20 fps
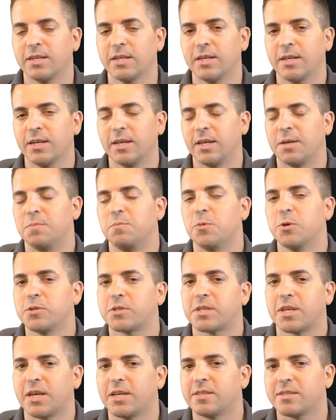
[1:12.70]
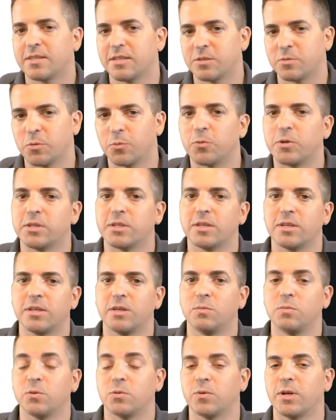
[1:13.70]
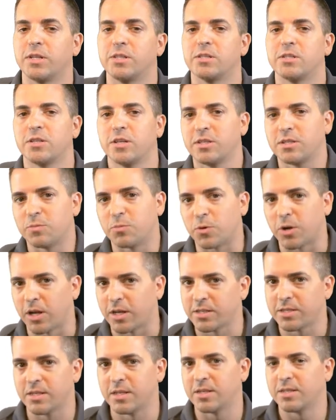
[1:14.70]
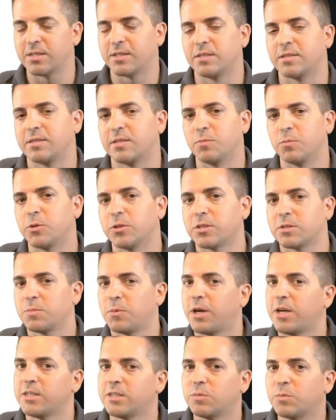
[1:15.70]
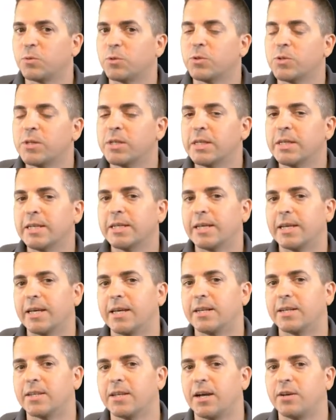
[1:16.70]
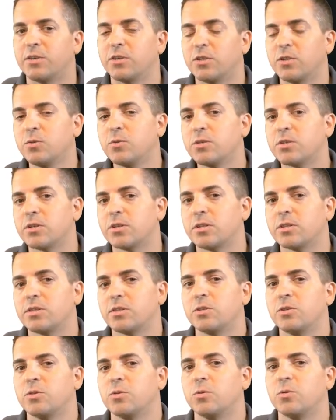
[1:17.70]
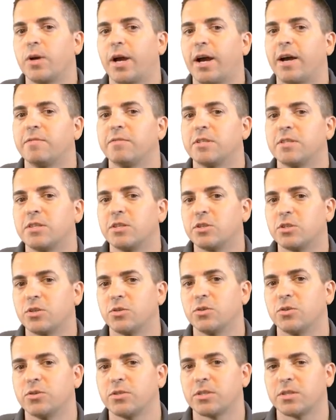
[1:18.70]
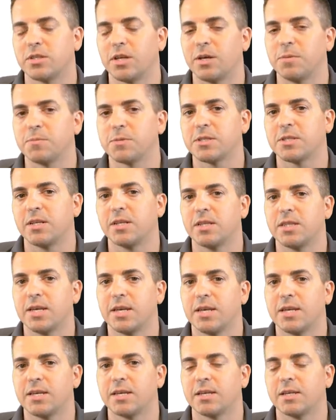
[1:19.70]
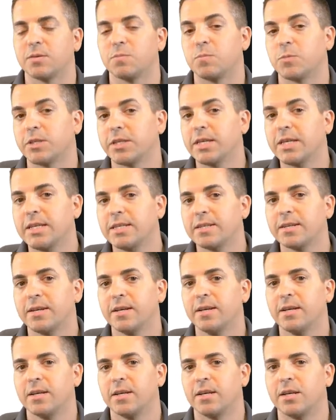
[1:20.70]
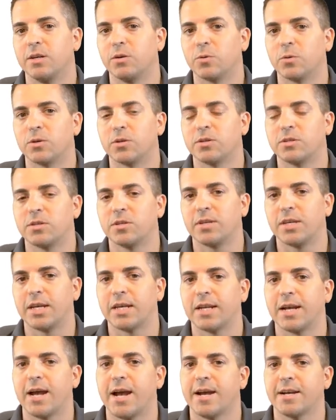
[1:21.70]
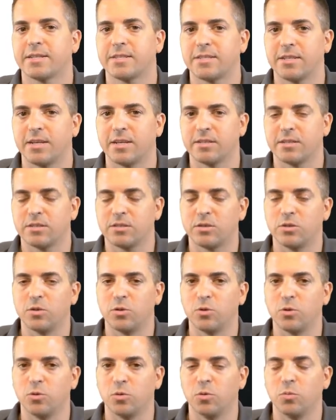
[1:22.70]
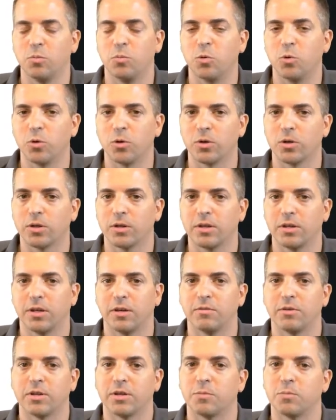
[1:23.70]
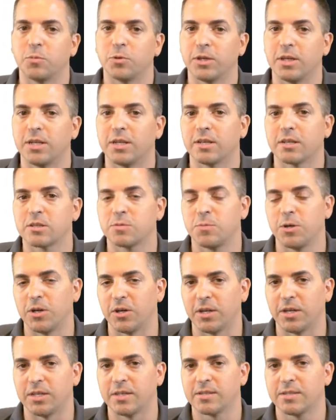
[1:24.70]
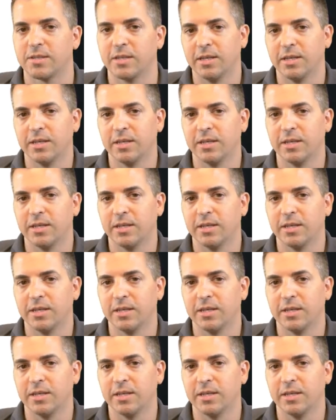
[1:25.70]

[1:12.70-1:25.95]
In most cases, we want to keep the registration process as simple as possible and allow the user to have additional steps that they can complete in order to get access to more of a complete experience.